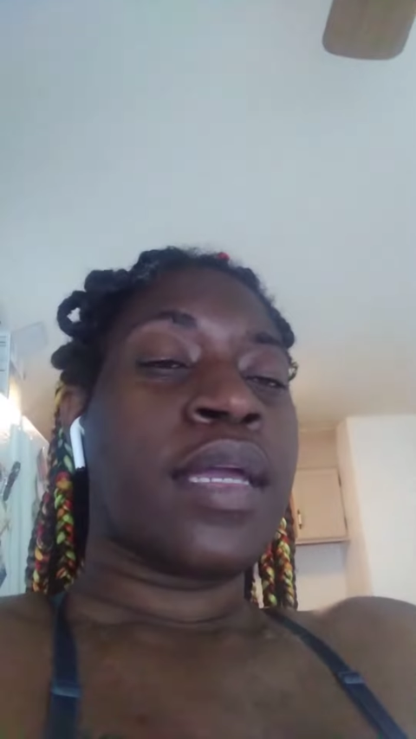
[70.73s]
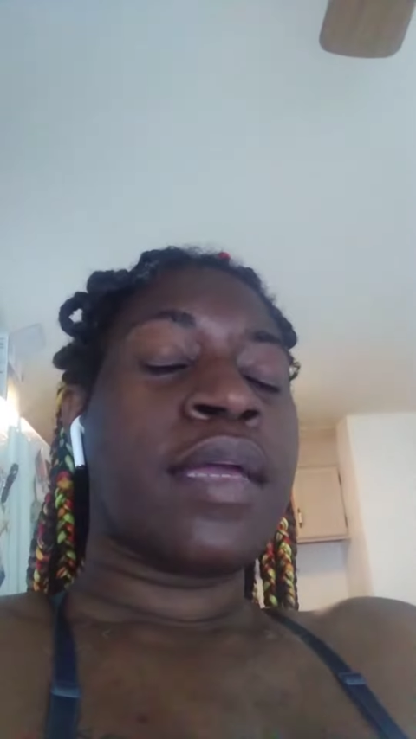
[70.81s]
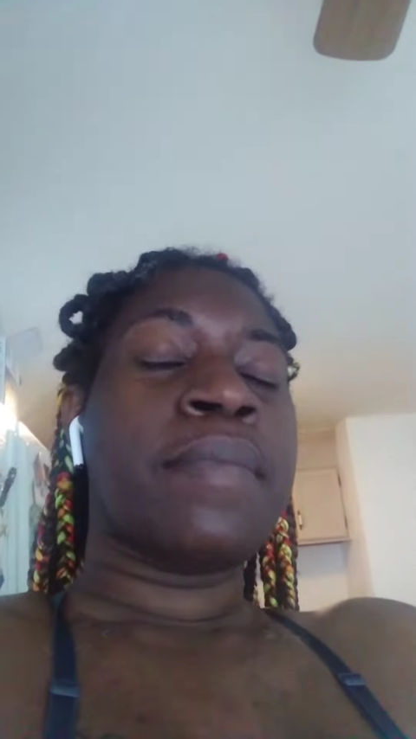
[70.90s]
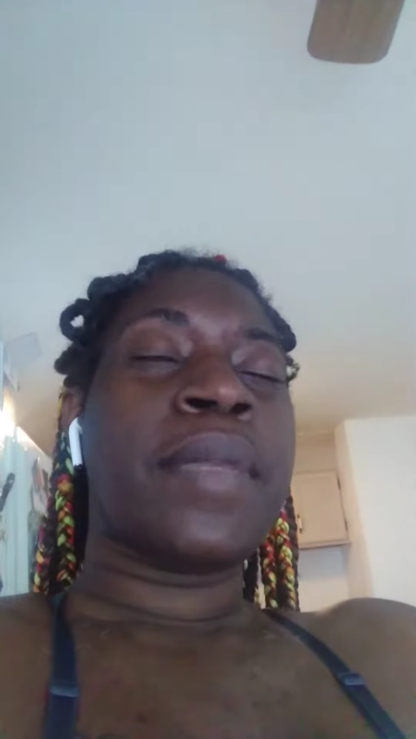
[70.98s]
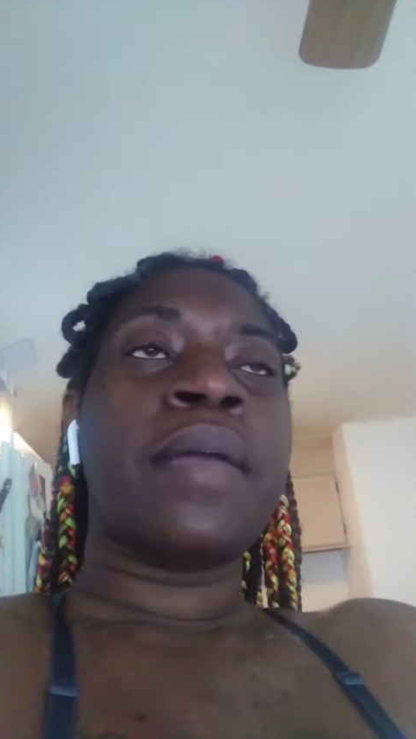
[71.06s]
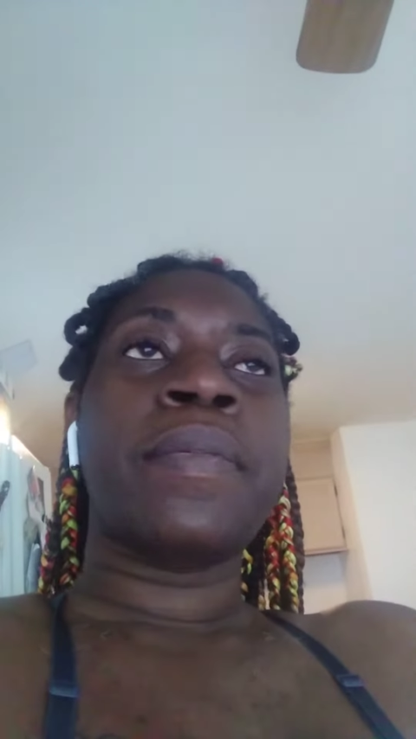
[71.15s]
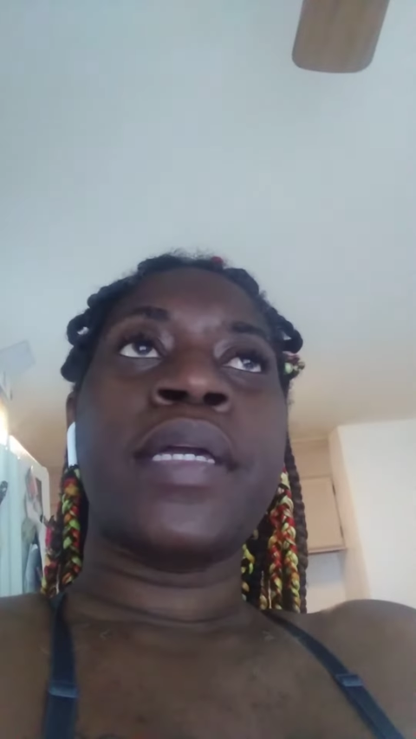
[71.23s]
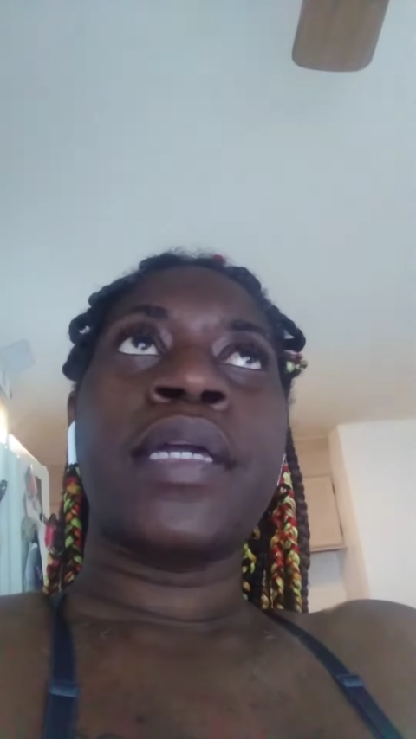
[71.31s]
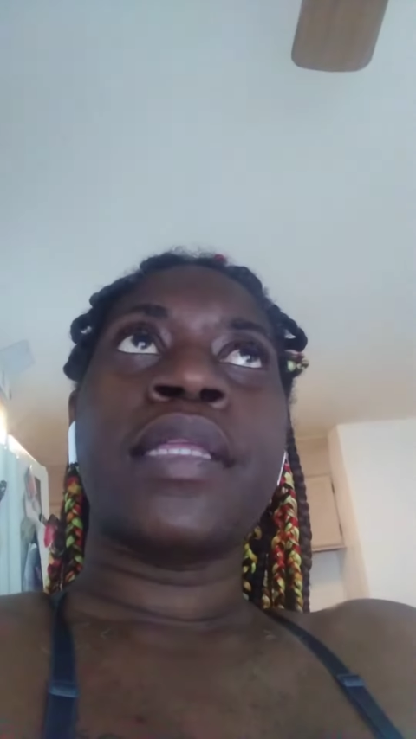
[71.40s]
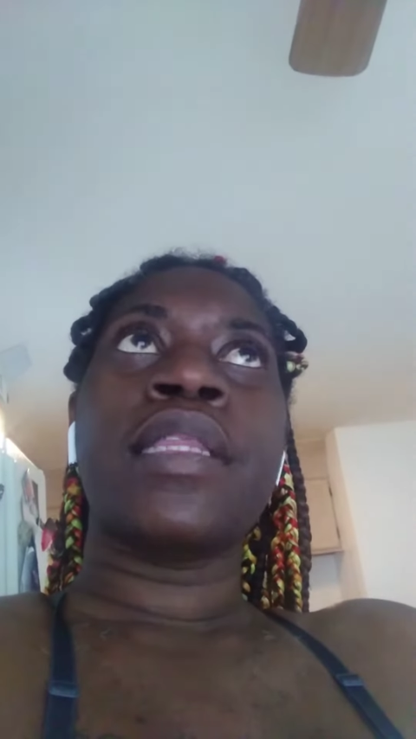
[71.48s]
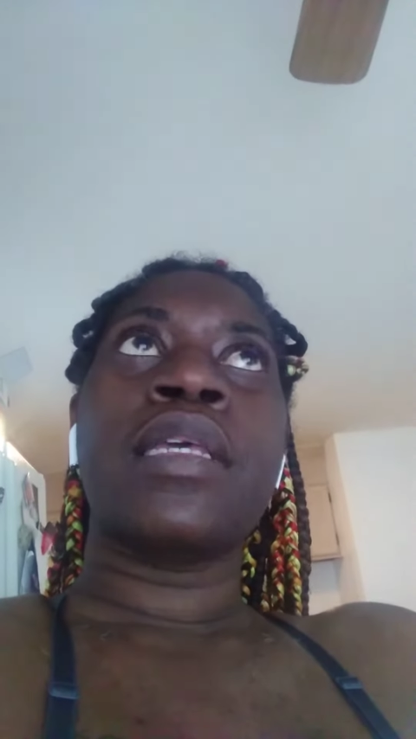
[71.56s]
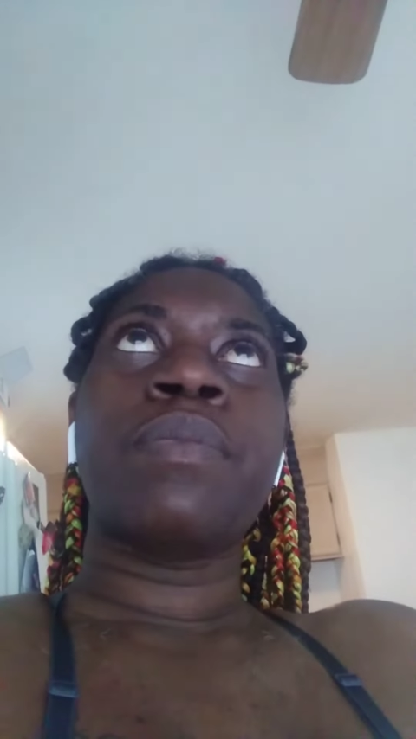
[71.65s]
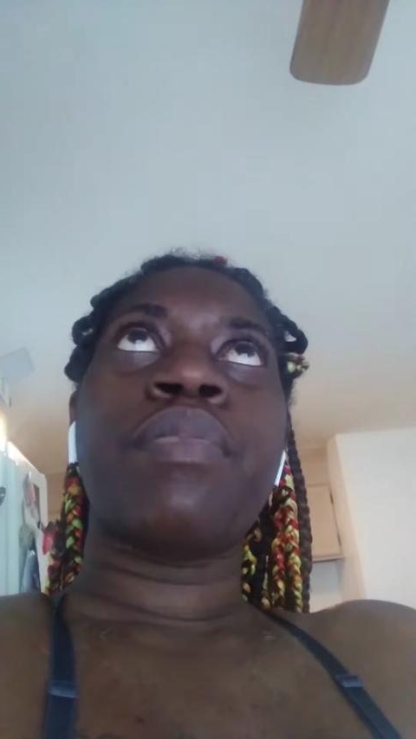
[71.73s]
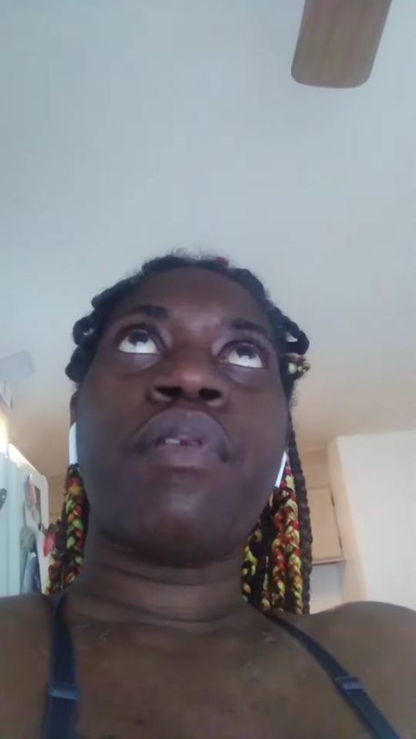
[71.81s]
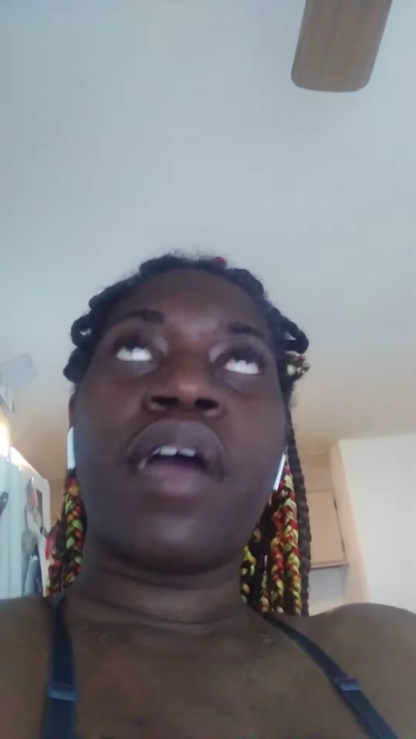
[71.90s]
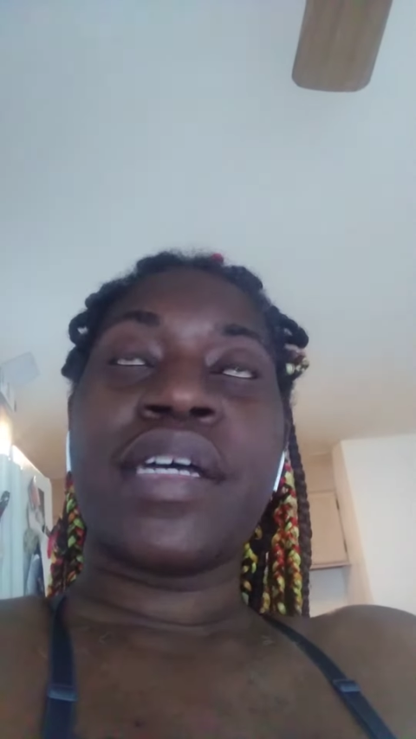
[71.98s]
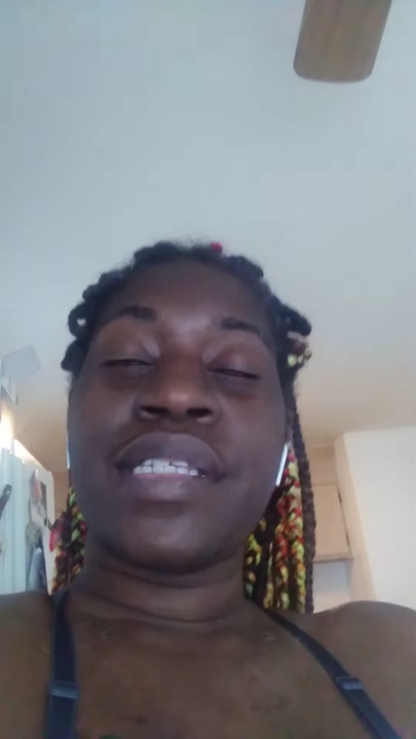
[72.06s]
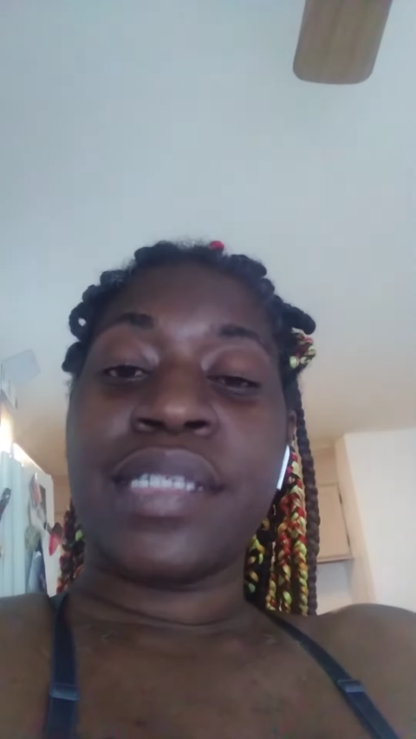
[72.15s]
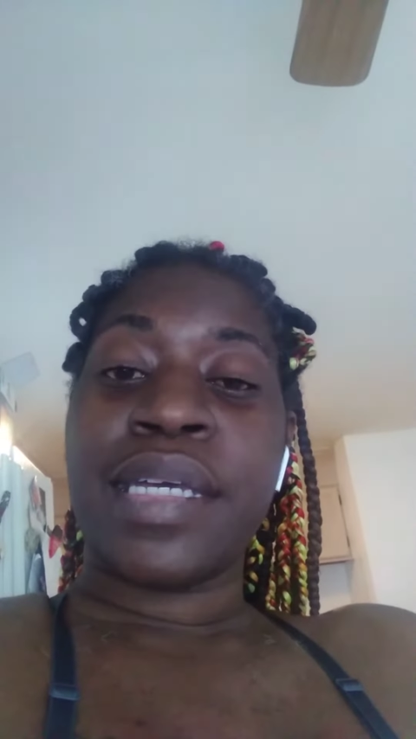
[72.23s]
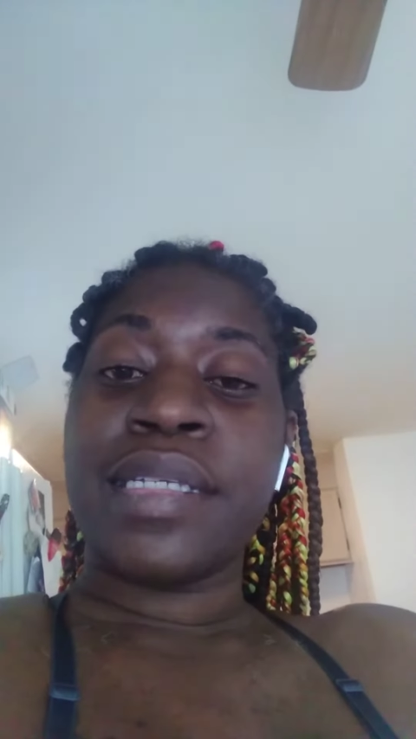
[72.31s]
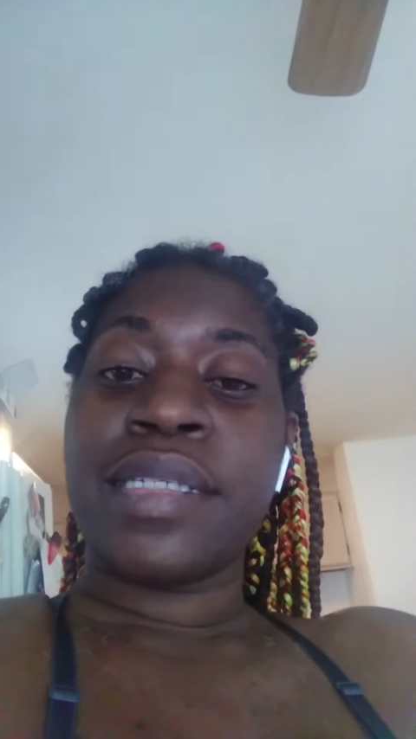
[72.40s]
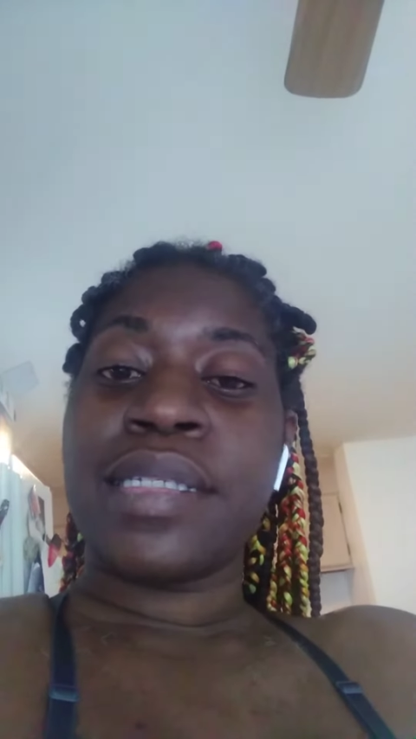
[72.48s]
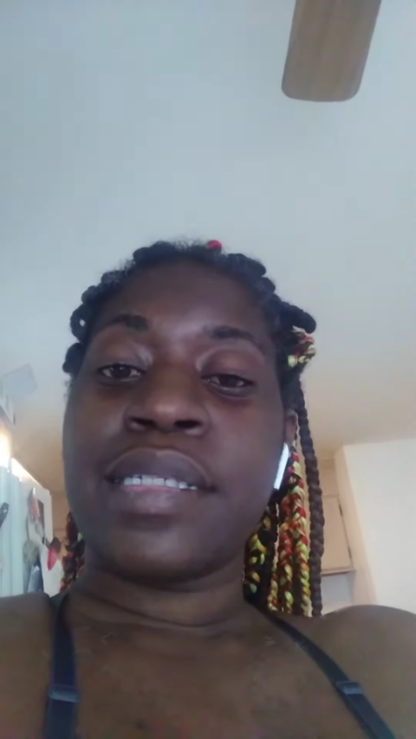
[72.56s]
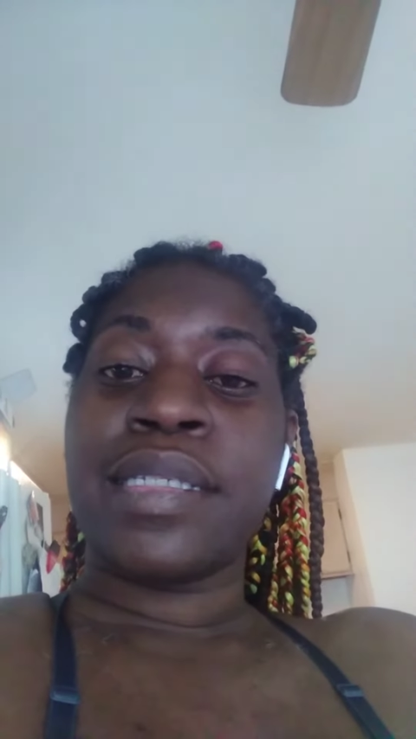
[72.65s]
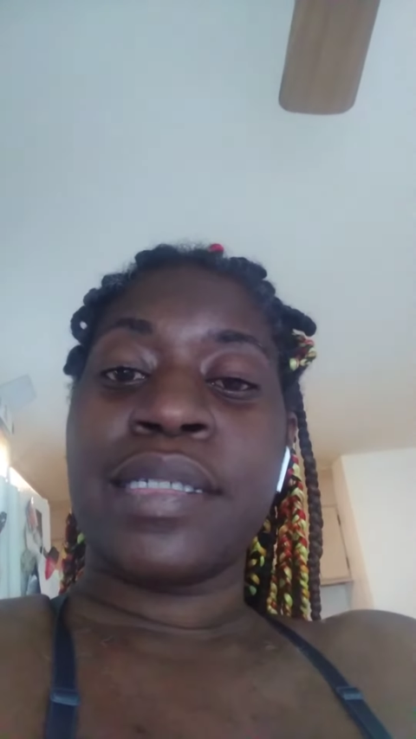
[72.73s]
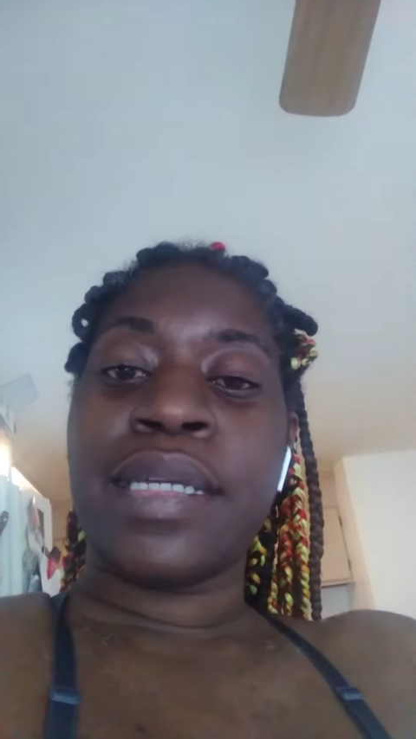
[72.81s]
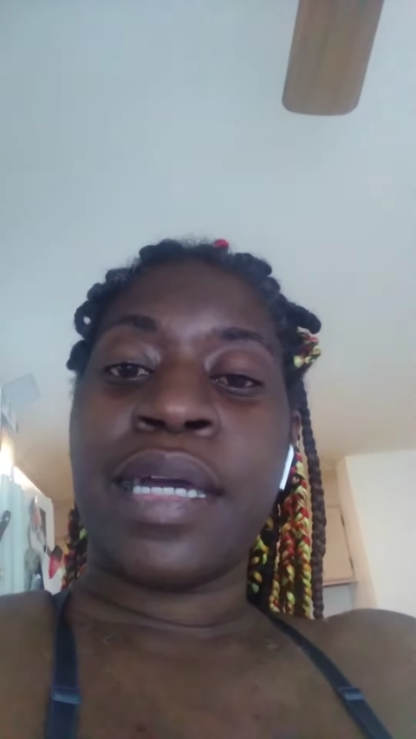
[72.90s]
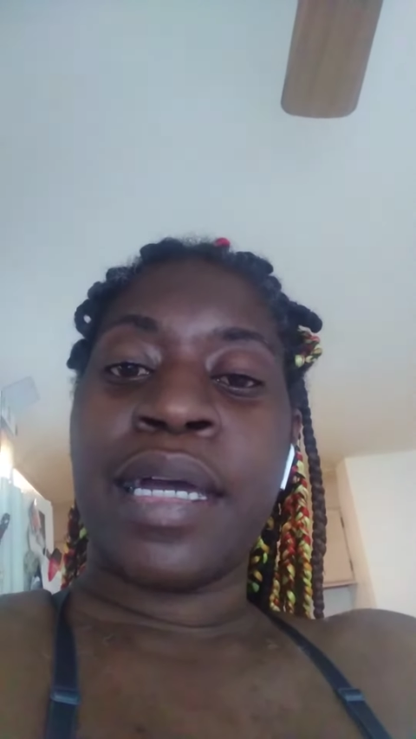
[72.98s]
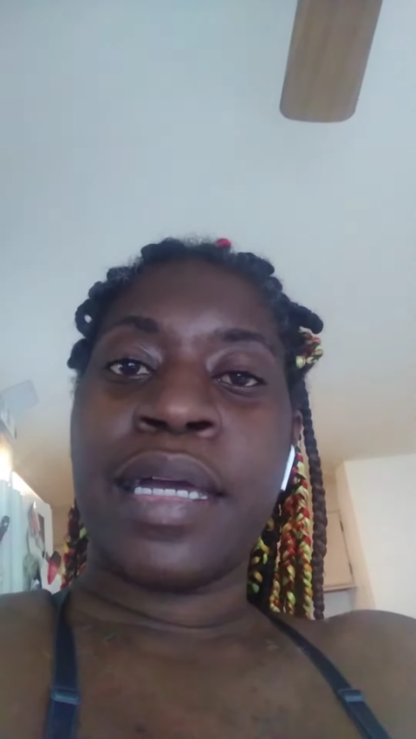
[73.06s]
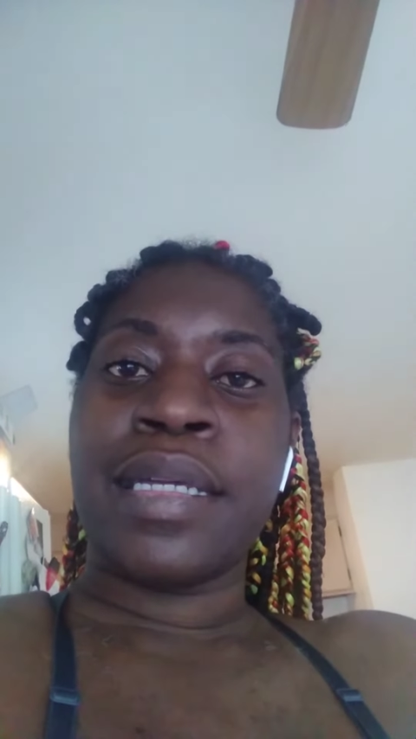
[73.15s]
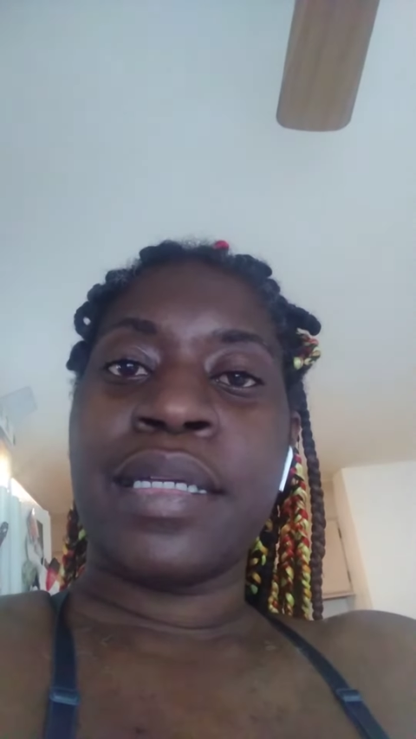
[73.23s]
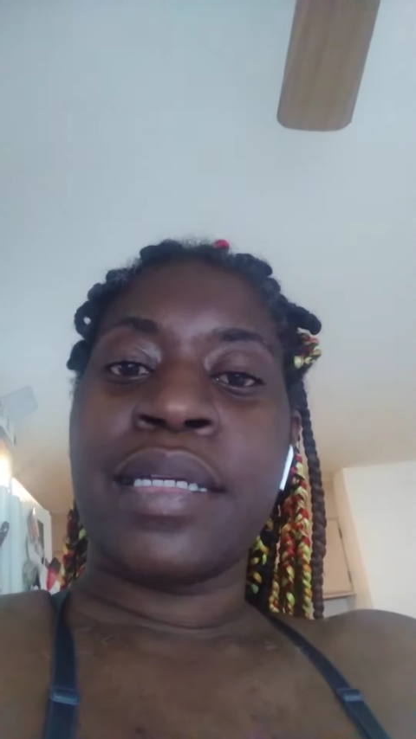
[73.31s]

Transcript: And maybe the process is not